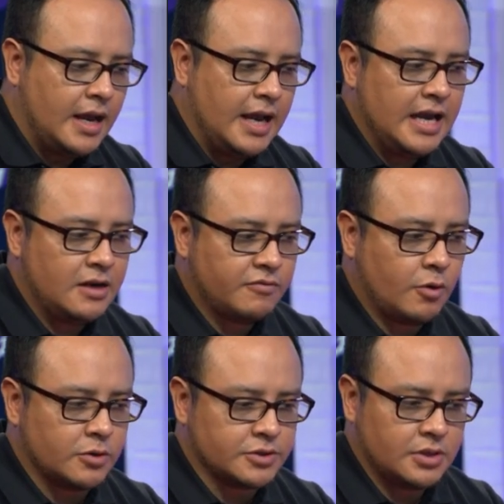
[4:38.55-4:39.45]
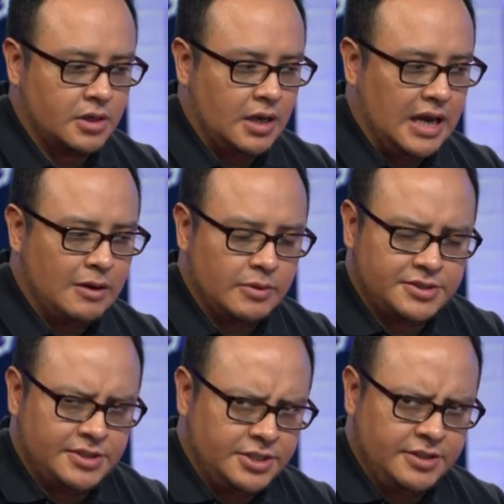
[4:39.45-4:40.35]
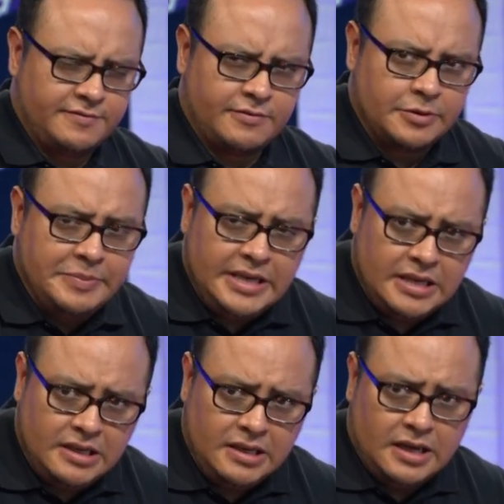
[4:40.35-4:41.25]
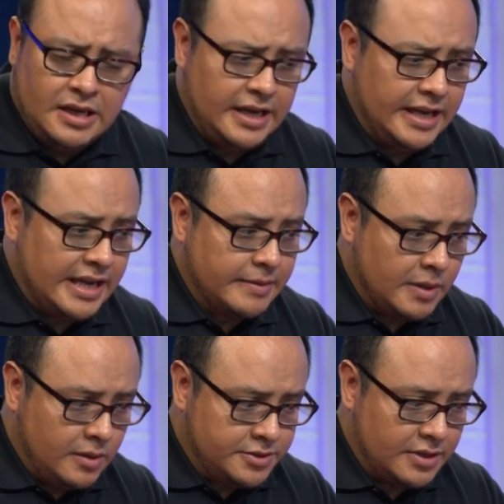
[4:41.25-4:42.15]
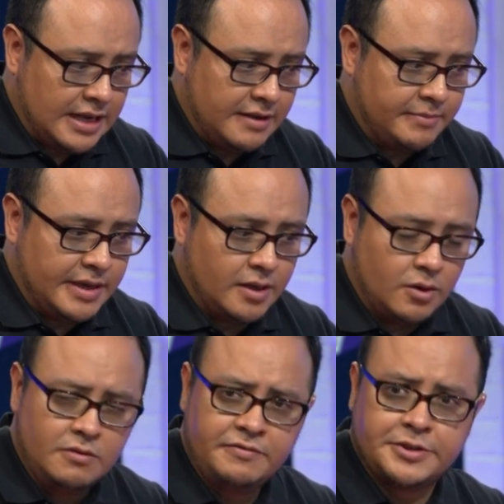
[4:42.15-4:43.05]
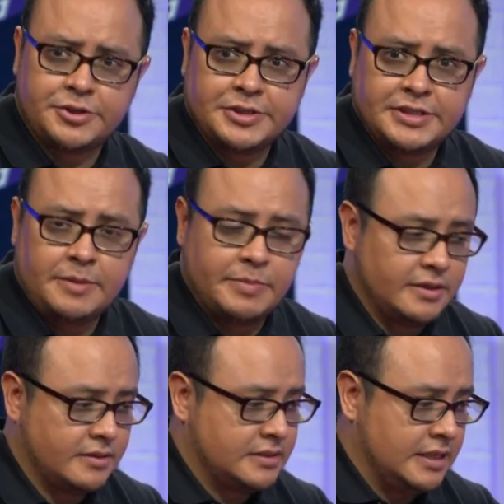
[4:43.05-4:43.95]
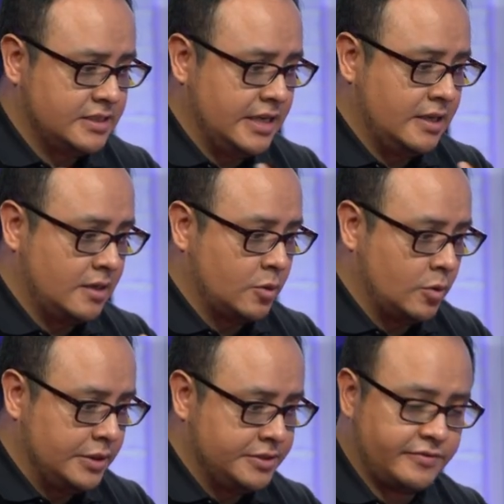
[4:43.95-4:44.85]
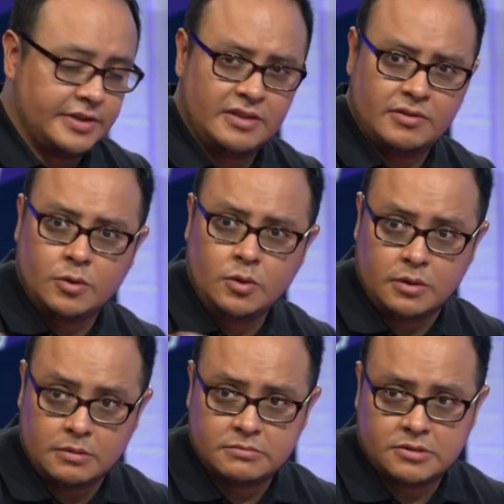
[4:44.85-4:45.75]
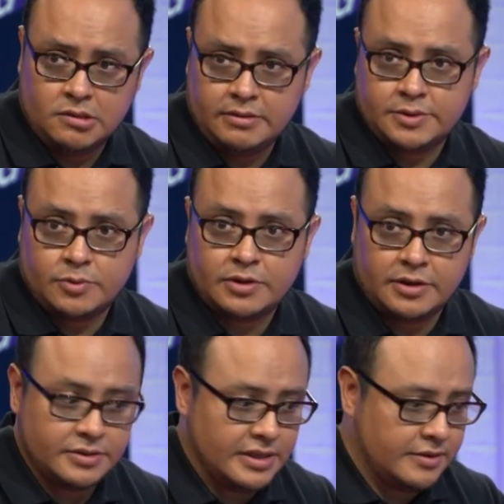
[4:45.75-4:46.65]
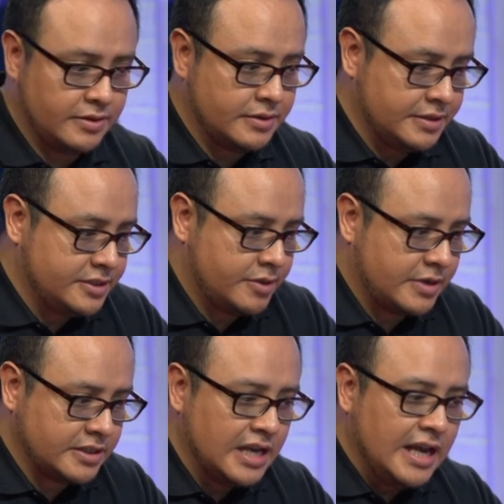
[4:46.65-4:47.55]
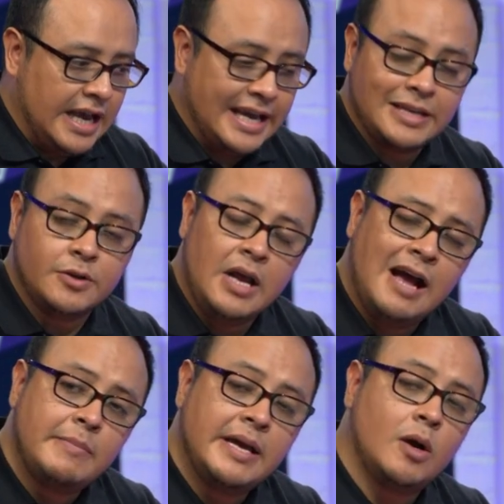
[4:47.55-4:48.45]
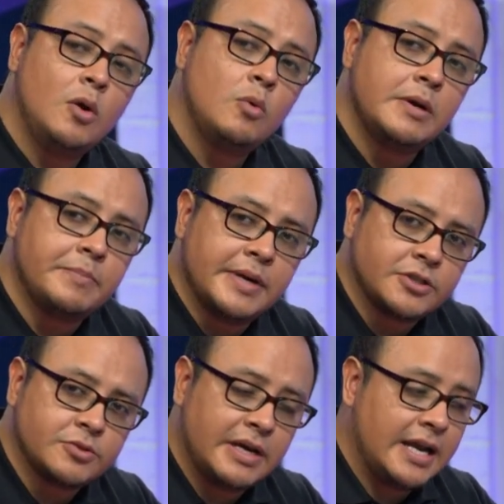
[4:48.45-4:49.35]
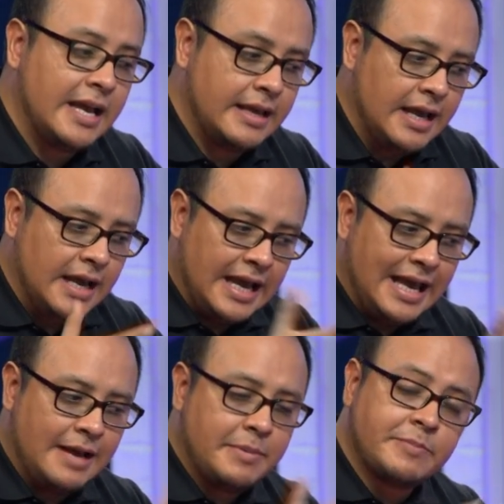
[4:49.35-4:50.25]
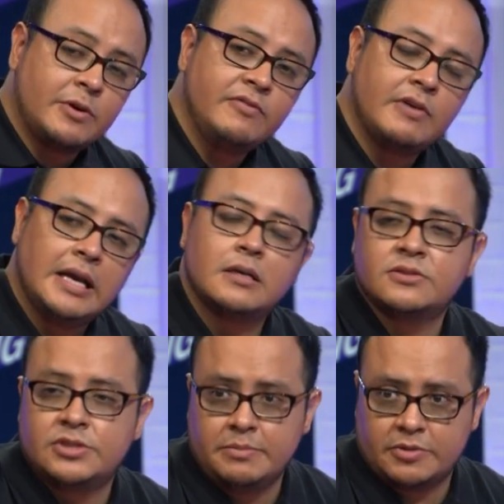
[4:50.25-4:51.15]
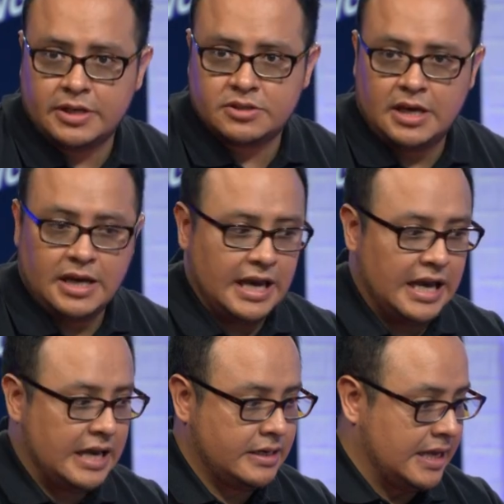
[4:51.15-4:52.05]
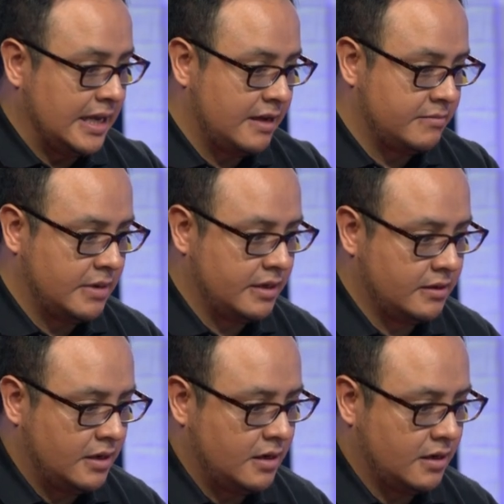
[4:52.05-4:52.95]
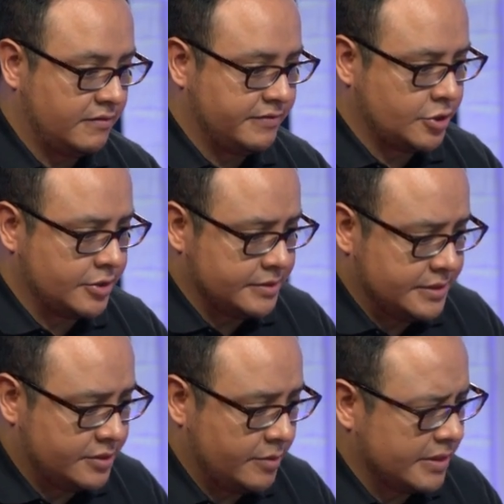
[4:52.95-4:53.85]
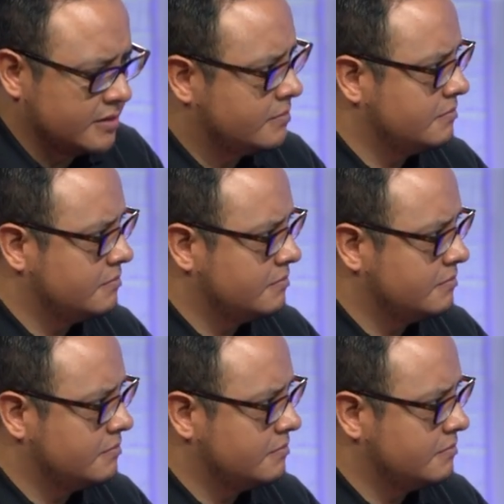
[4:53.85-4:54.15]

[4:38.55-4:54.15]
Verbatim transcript: And of course, I was searching for me, and I also have my own feature snippet just saying who is Fernando Angulo. So he's working on, on, on SEMrush. And I don't have my own webpage, but I, I have a profile on SEMrush, and I have my uh, feature snippet.